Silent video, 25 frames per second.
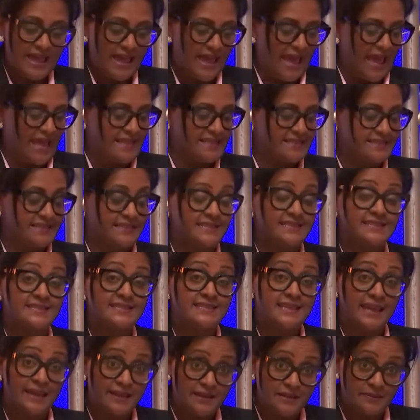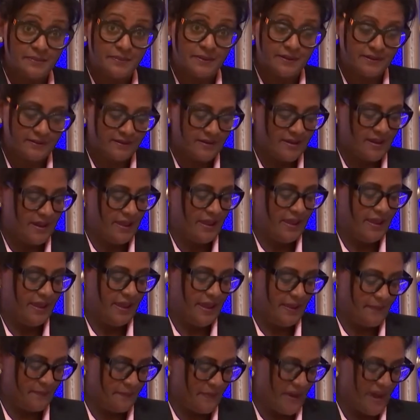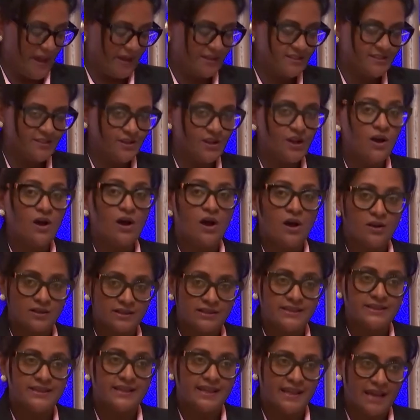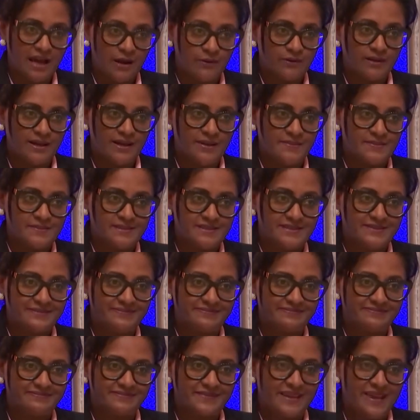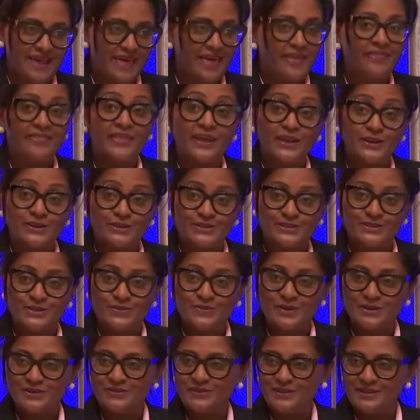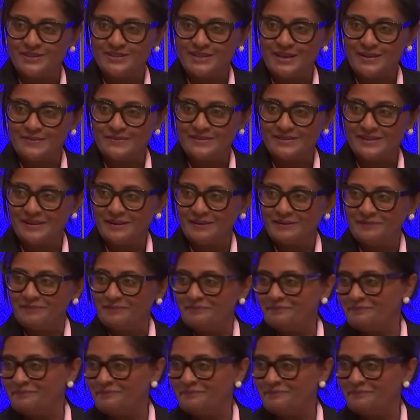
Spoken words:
and sustainable impact on learning outcomes. Thank you so much for your time today.